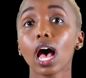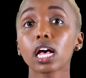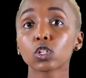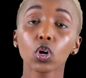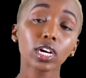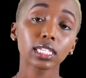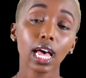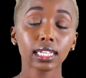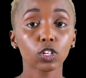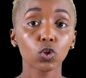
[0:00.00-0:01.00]
as long as the
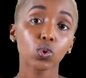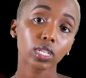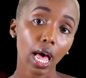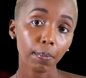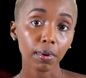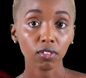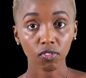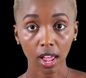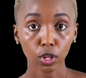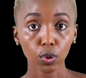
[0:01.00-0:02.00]
asset goes up in
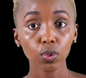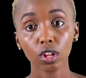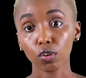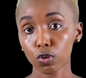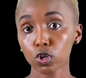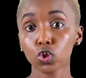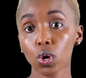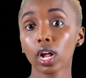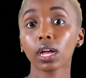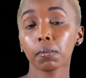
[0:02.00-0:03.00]
value, then of course you
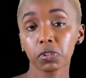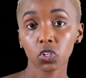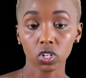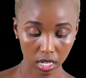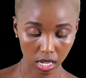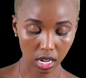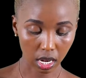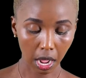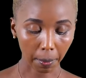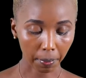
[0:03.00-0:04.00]
earn capital
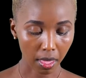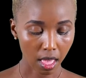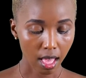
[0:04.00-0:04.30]
income.